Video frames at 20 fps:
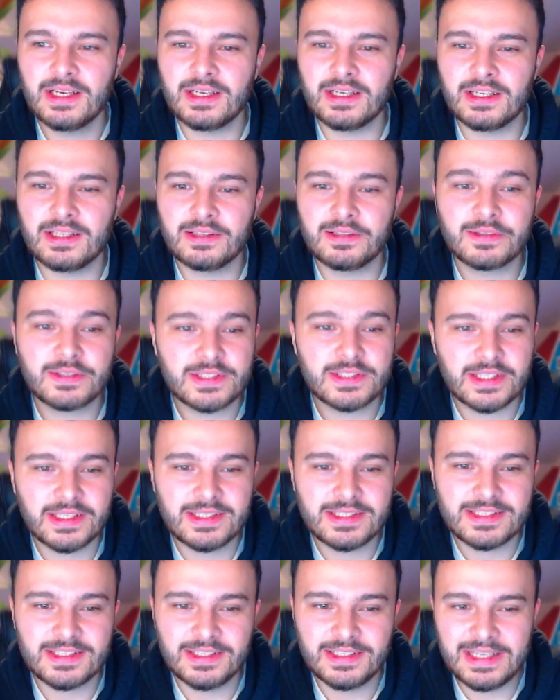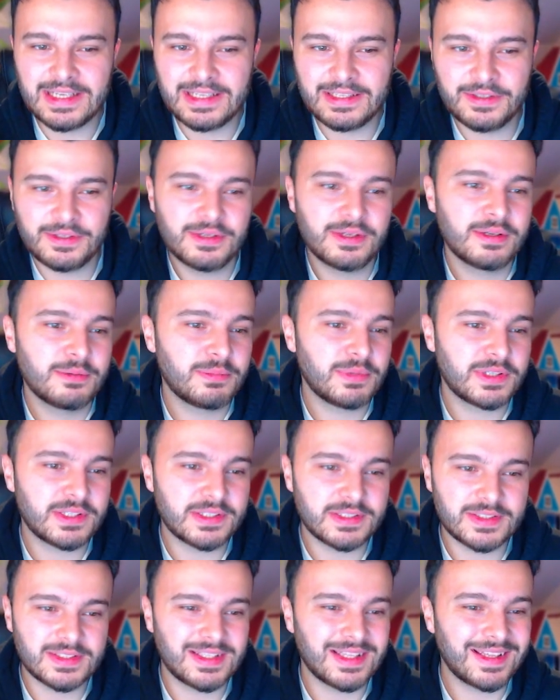uh, looks like it's at an end
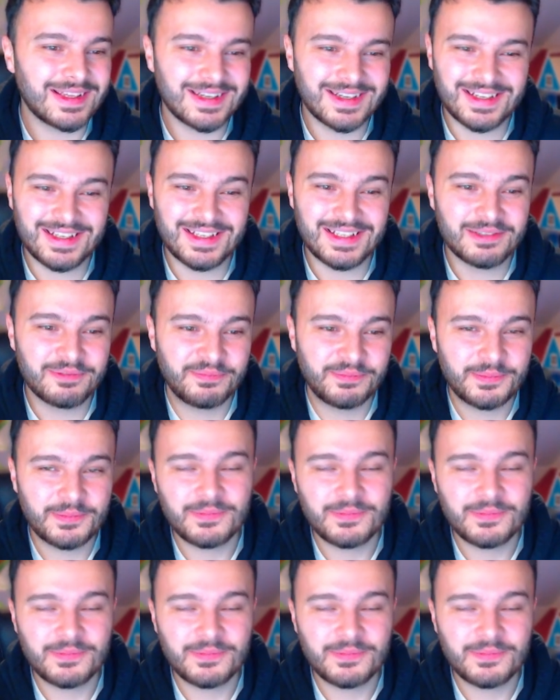because the guy